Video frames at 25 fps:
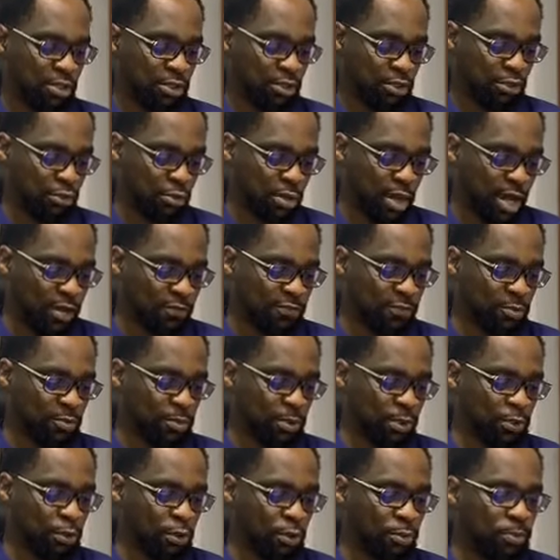you have to
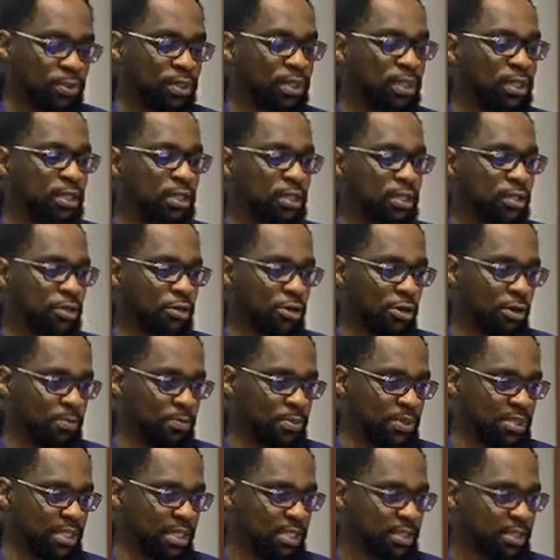be globally
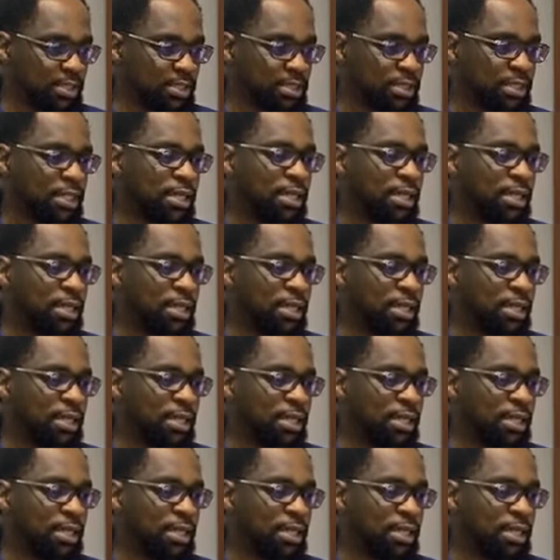competent.